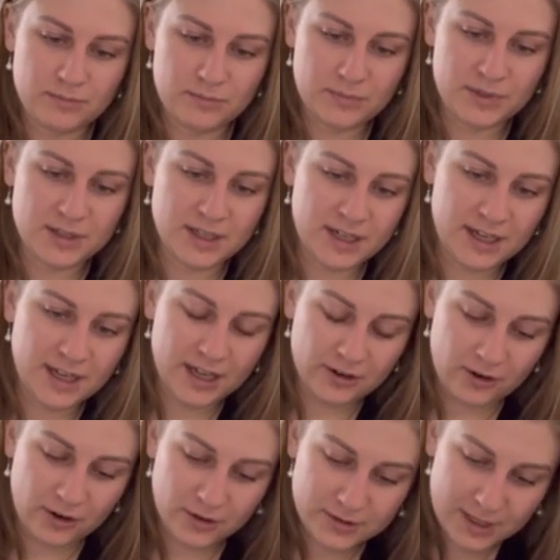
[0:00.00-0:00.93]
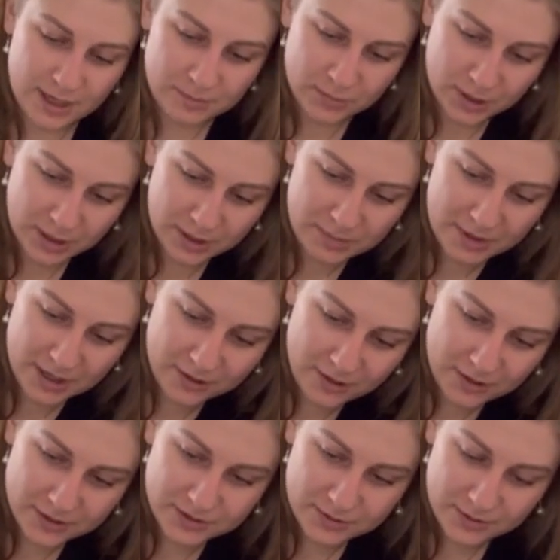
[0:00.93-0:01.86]
but then he had a hard time putting it back
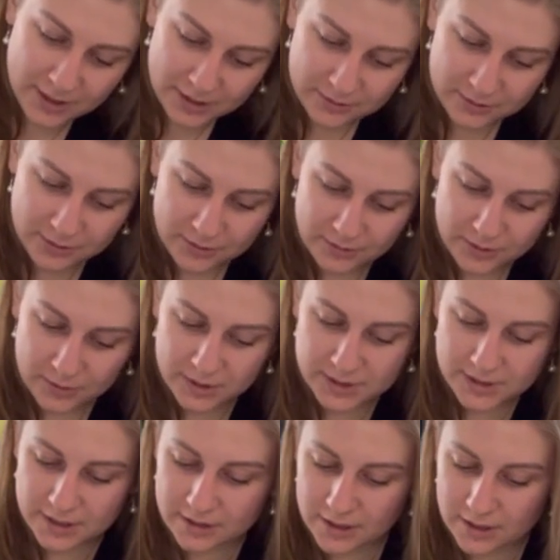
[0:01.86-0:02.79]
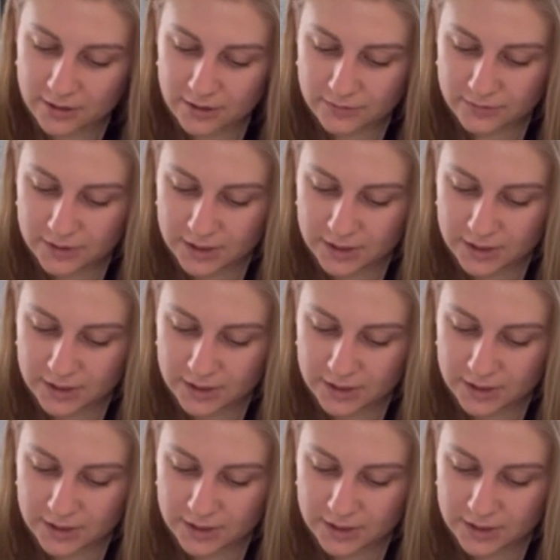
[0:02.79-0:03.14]
on, so I don't know if I want to take that off.